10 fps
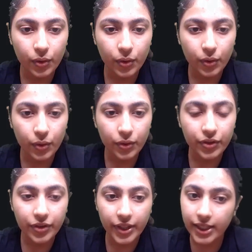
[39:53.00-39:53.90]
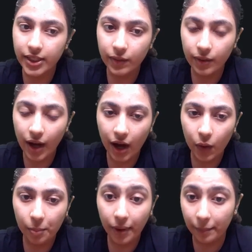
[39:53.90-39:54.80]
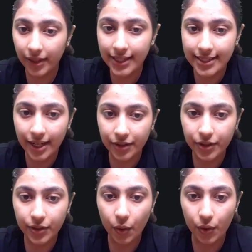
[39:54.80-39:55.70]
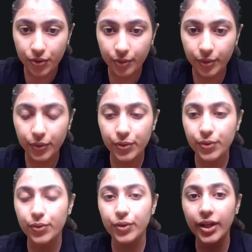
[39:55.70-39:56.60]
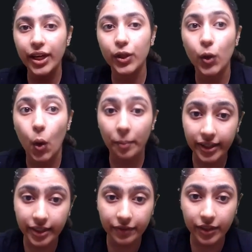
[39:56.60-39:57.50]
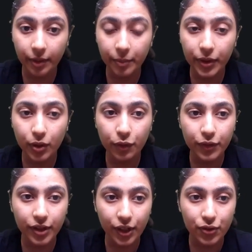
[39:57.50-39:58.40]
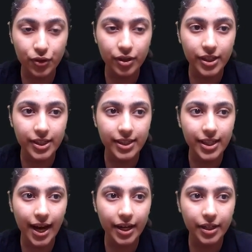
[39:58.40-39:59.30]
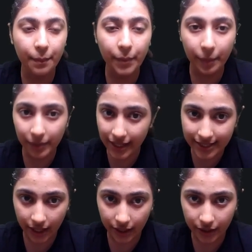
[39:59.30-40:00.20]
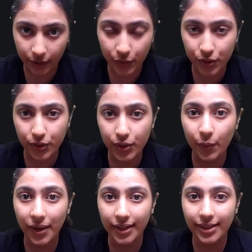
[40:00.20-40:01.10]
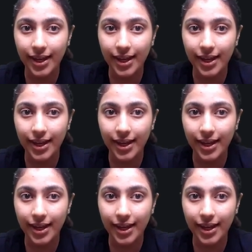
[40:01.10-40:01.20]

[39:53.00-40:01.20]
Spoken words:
So the reason how public sector contributes to the economic development of a nation is that public sector, which is the one